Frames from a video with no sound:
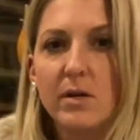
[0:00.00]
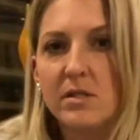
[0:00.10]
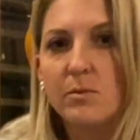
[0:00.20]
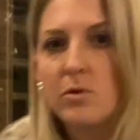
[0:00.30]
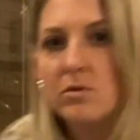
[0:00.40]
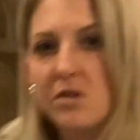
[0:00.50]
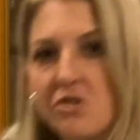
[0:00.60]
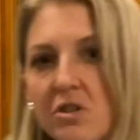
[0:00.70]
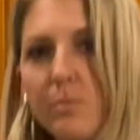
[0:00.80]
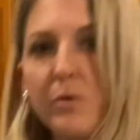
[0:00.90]
I suppose I
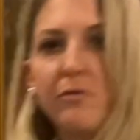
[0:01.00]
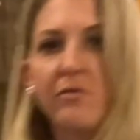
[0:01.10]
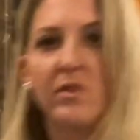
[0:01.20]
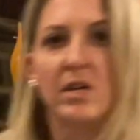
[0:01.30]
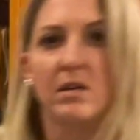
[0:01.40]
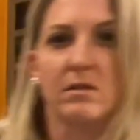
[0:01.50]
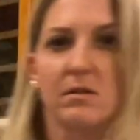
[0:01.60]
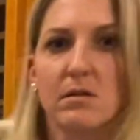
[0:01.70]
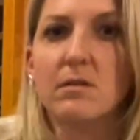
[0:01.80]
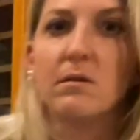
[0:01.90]
should move this